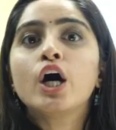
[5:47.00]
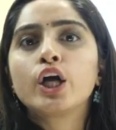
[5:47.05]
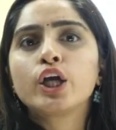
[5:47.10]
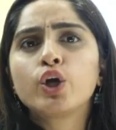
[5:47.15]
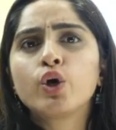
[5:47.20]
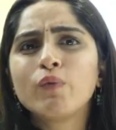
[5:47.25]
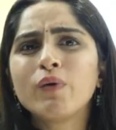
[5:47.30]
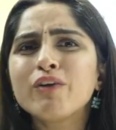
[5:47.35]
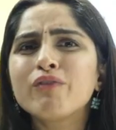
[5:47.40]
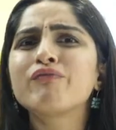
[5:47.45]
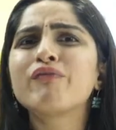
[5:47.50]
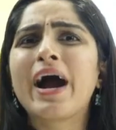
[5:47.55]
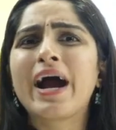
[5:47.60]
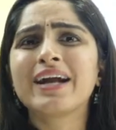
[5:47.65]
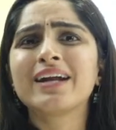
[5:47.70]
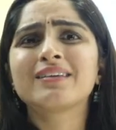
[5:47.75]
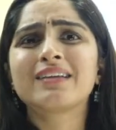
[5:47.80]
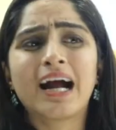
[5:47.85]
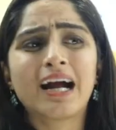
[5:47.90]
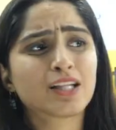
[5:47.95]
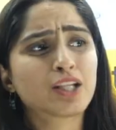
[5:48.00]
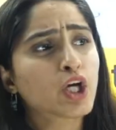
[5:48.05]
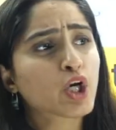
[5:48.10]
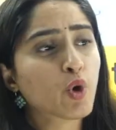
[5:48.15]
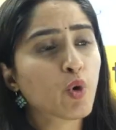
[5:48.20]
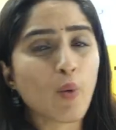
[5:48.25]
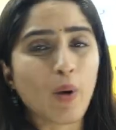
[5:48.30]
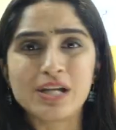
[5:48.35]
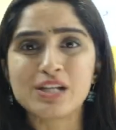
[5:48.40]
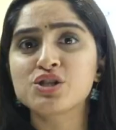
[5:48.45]
you will find that the
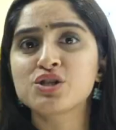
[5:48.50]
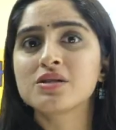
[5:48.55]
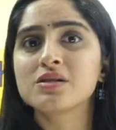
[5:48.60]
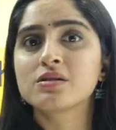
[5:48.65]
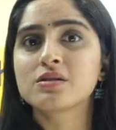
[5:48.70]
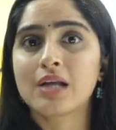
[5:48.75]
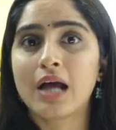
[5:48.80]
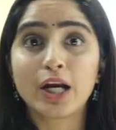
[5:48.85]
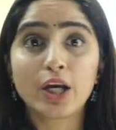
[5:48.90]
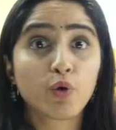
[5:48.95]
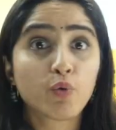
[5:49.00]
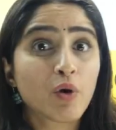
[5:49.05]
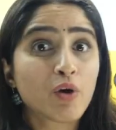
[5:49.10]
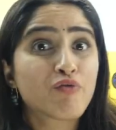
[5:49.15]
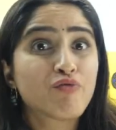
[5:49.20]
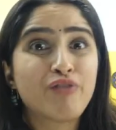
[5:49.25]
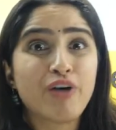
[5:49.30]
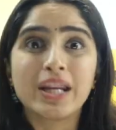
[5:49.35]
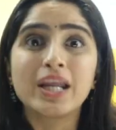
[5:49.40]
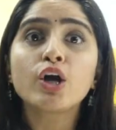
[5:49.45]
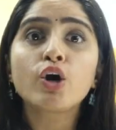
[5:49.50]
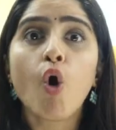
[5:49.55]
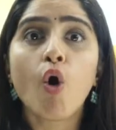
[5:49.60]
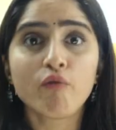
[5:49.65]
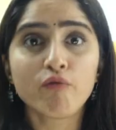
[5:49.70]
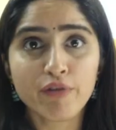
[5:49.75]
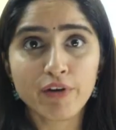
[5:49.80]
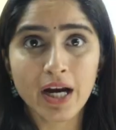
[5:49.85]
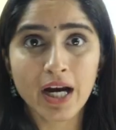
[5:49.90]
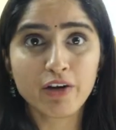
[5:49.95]
questions that you were very
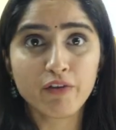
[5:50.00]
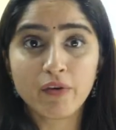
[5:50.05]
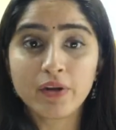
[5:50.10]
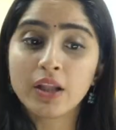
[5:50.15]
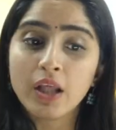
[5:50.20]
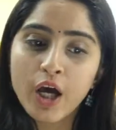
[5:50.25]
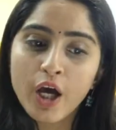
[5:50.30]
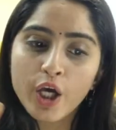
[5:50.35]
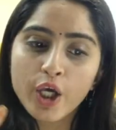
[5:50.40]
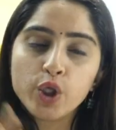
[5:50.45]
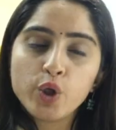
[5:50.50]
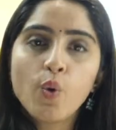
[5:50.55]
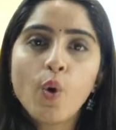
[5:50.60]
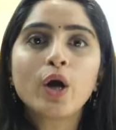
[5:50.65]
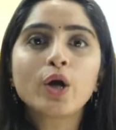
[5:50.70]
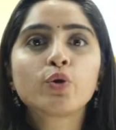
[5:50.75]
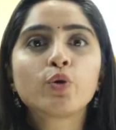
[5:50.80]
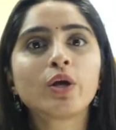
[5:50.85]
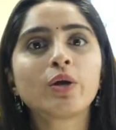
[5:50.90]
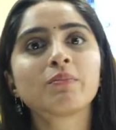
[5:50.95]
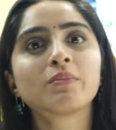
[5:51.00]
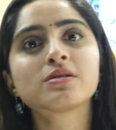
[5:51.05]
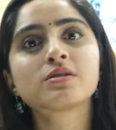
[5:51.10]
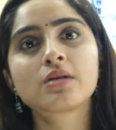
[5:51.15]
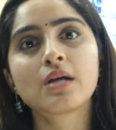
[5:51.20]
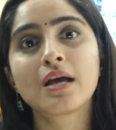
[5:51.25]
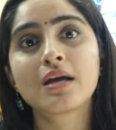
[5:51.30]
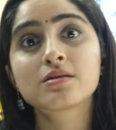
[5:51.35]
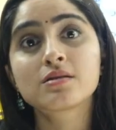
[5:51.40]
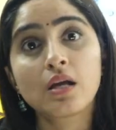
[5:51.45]
confident with, you are doing
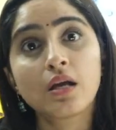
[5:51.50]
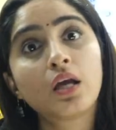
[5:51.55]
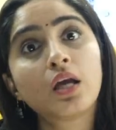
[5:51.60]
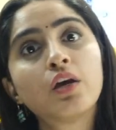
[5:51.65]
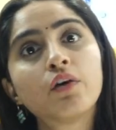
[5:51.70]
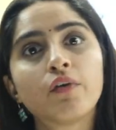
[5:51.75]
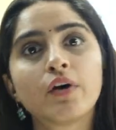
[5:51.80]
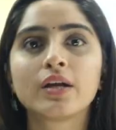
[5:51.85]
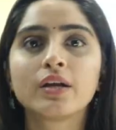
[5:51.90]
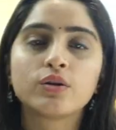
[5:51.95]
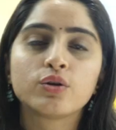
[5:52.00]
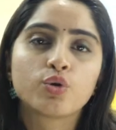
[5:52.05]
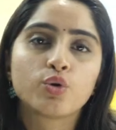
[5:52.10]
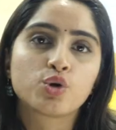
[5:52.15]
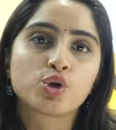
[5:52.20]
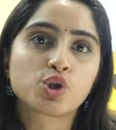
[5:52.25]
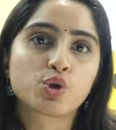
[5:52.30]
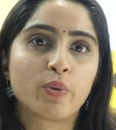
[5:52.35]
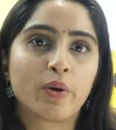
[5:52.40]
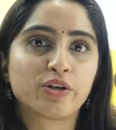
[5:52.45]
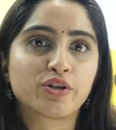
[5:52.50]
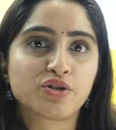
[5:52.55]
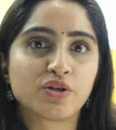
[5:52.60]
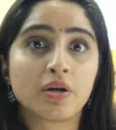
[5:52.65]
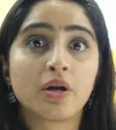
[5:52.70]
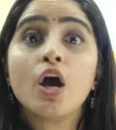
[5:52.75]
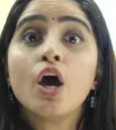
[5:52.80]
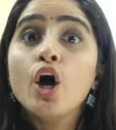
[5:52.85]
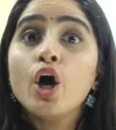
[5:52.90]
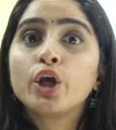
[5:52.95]
mistakes even in those questions.
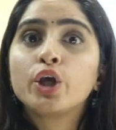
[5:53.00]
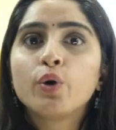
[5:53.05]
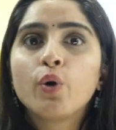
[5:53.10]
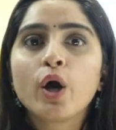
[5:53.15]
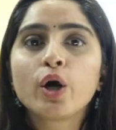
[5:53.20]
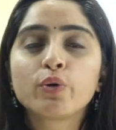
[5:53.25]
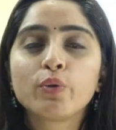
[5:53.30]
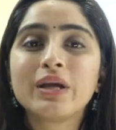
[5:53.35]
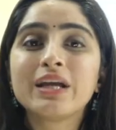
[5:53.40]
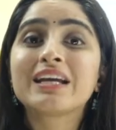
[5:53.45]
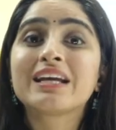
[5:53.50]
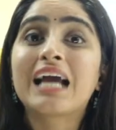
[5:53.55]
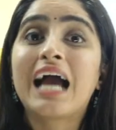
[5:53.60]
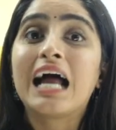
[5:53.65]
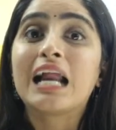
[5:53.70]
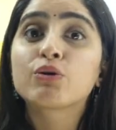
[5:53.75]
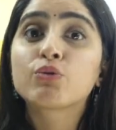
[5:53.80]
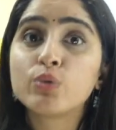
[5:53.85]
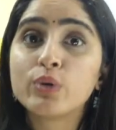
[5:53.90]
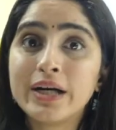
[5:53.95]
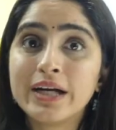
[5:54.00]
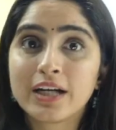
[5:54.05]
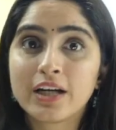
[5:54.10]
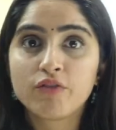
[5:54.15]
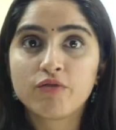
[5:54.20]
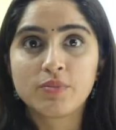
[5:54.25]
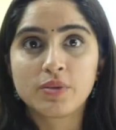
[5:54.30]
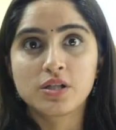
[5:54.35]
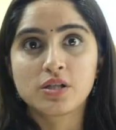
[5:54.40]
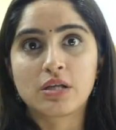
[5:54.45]
You are doing calculative
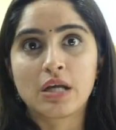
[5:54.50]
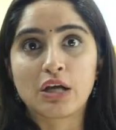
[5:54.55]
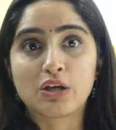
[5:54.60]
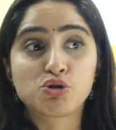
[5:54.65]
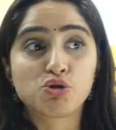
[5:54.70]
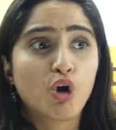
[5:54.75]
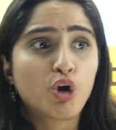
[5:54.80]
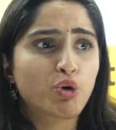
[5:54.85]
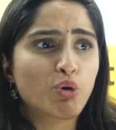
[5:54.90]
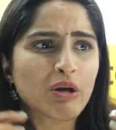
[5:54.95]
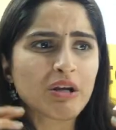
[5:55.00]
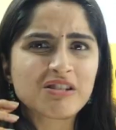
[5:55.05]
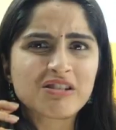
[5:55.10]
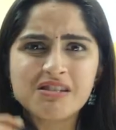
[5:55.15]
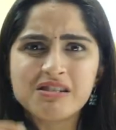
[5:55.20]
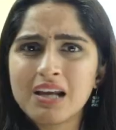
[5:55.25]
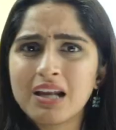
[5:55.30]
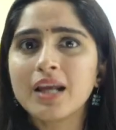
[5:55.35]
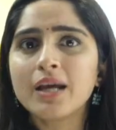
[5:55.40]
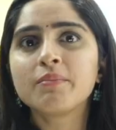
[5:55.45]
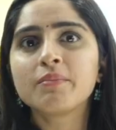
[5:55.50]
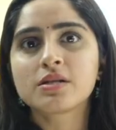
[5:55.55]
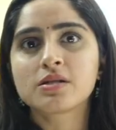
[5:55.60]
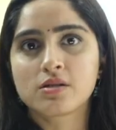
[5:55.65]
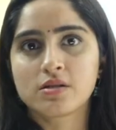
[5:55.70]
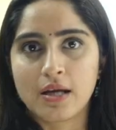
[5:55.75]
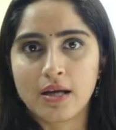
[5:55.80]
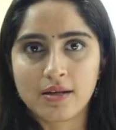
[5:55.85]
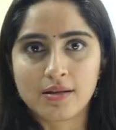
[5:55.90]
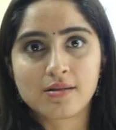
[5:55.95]
mistakes. You are doing silly
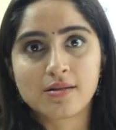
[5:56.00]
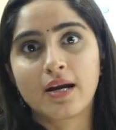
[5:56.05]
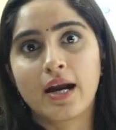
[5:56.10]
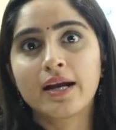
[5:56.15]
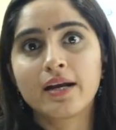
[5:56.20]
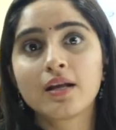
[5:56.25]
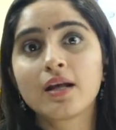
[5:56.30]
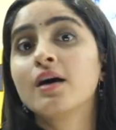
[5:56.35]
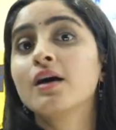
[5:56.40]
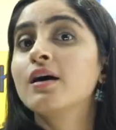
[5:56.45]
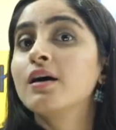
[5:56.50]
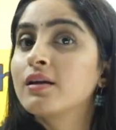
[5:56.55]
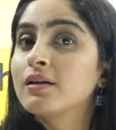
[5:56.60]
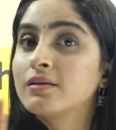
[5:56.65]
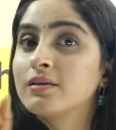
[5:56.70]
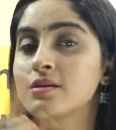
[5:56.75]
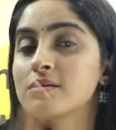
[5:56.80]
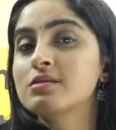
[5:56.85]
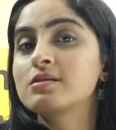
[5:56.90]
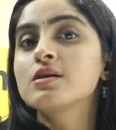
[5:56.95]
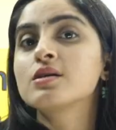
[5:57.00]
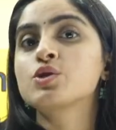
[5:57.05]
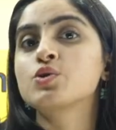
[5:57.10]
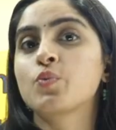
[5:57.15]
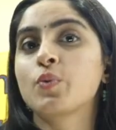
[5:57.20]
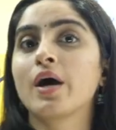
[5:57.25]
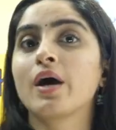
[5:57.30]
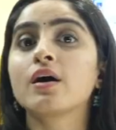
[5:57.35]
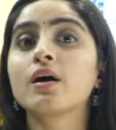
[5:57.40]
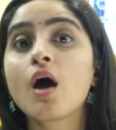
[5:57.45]
mistakes, right? This is
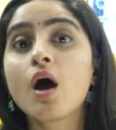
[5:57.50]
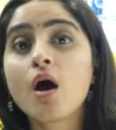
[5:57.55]
where